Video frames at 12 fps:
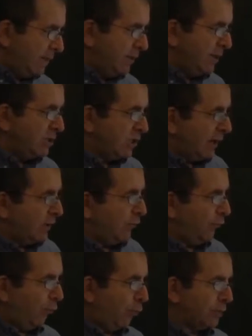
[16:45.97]
these are the
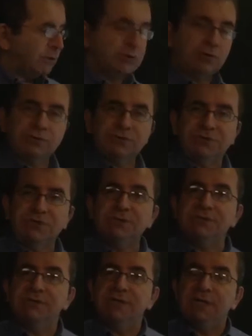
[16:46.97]
four
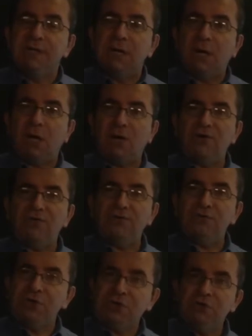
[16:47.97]
sources of
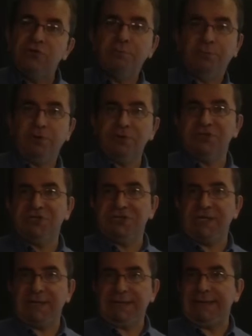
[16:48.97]
new
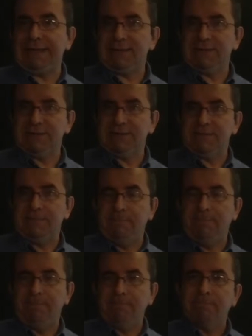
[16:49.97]
purchasing needs.
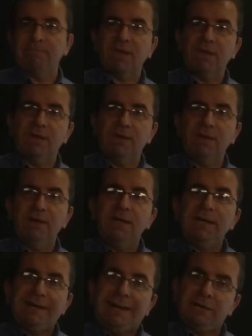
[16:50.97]

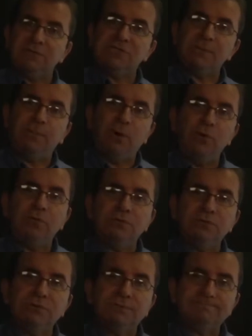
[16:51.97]
Now,
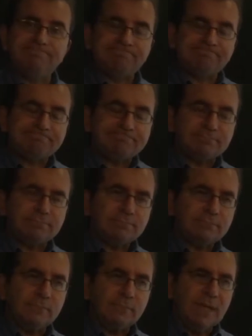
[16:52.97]
suppose
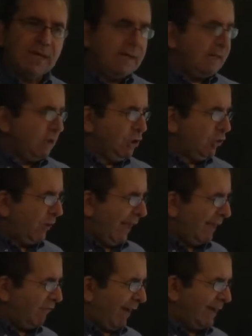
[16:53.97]
you
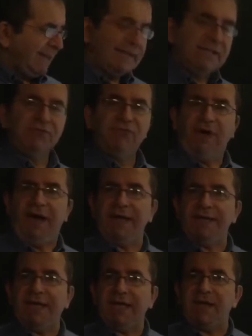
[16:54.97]
have
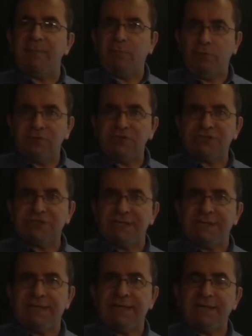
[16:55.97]
identified a purchasing
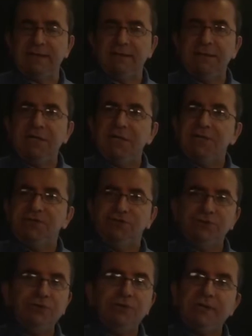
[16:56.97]
need.
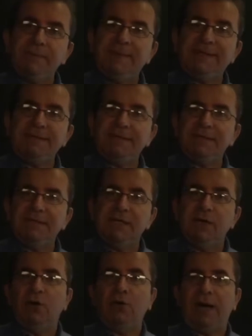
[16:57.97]
Should you immediately
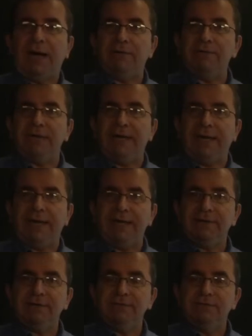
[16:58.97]
go out
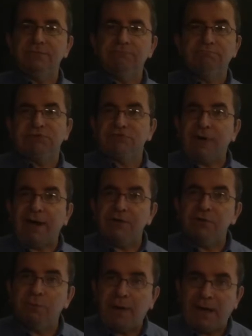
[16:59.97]
and try
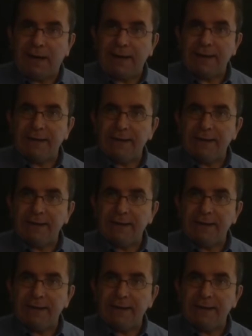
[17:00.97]
to buy?